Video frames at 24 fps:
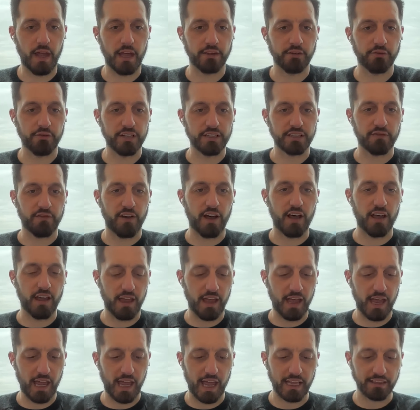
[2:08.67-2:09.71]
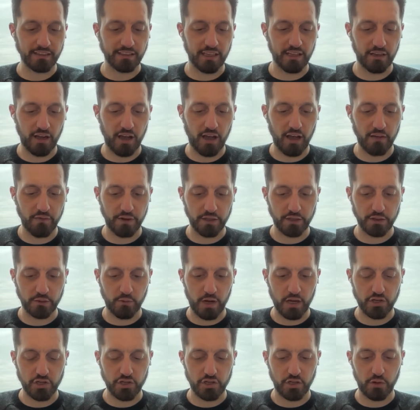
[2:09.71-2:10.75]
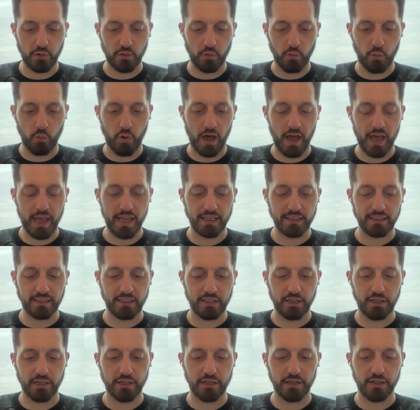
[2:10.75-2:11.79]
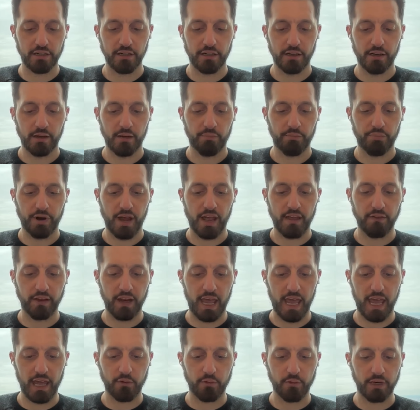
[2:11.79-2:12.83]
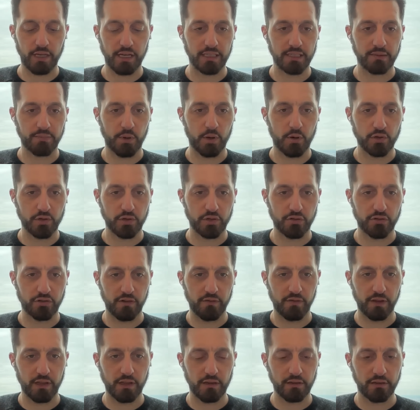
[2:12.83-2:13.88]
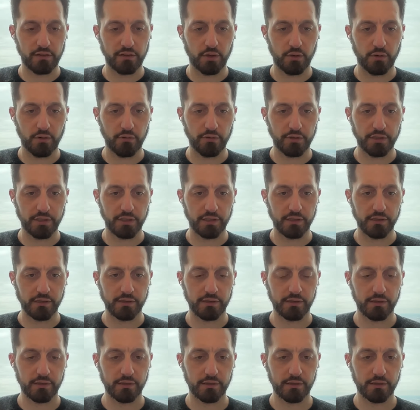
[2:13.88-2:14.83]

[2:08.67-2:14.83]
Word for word: At the risk of uh, asking an obvious question, why has your private equity exposure driven total returns?